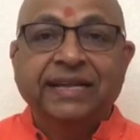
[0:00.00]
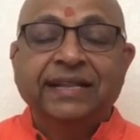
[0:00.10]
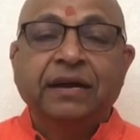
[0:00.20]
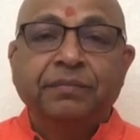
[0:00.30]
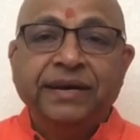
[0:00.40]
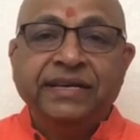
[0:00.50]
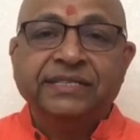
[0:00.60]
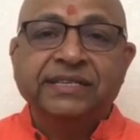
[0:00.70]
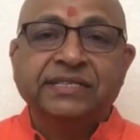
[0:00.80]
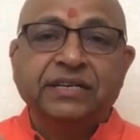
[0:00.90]
That means
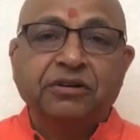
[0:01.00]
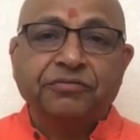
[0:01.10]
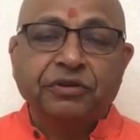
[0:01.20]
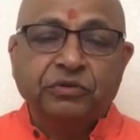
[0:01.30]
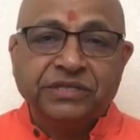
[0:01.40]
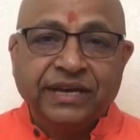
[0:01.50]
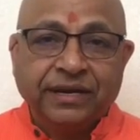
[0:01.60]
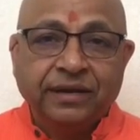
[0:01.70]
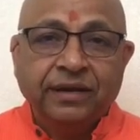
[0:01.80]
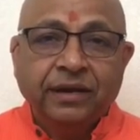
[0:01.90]
instead of
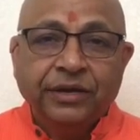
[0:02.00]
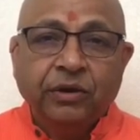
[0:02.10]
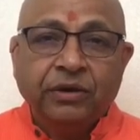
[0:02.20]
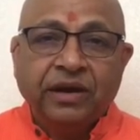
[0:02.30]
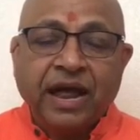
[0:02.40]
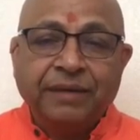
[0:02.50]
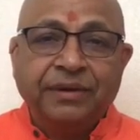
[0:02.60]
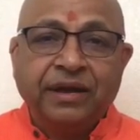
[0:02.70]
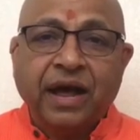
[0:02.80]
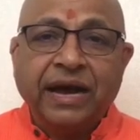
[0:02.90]
using your time
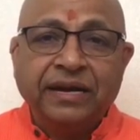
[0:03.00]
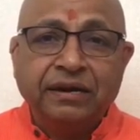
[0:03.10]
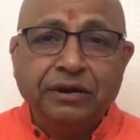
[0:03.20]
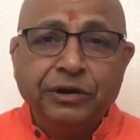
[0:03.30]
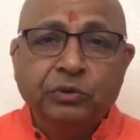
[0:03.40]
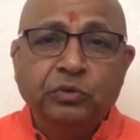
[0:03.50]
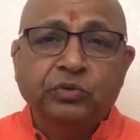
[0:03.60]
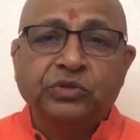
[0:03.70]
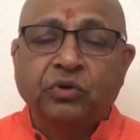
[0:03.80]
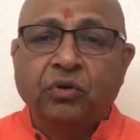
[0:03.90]
in idle
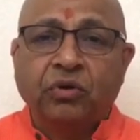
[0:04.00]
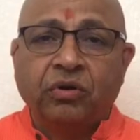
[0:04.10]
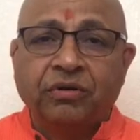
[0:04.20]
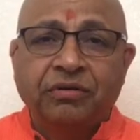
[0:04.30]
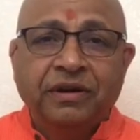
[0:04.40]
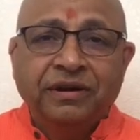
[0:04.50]
news or